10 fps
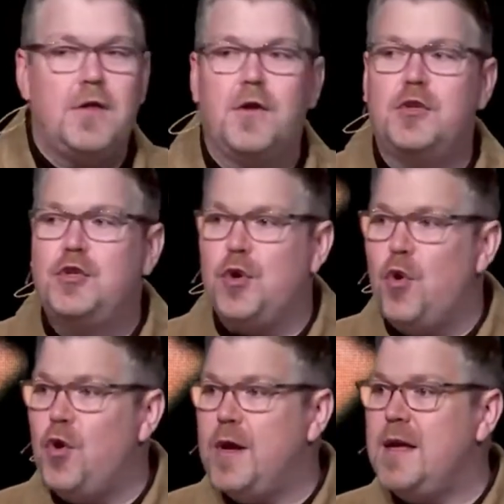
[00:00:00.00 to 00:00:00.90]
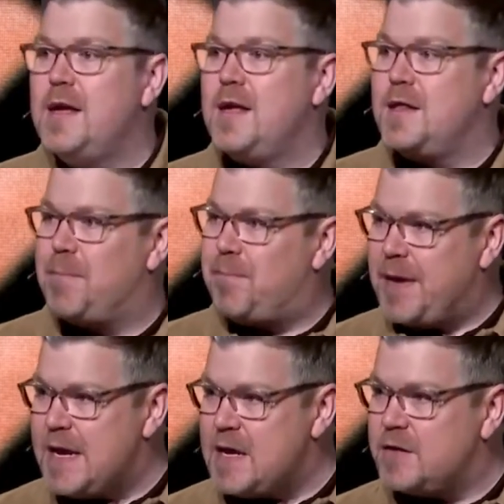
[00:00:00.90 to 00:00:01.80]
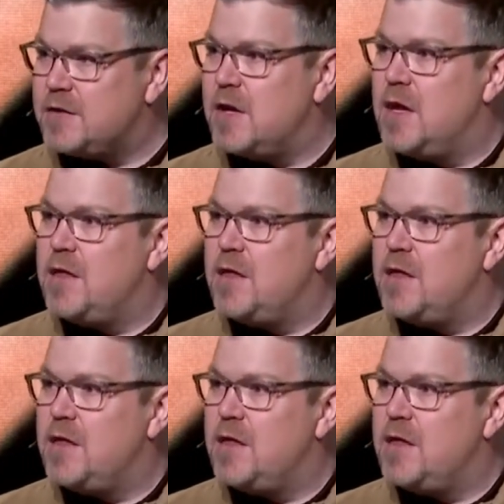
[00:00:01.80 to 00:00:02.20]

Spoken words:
the joy, the peace,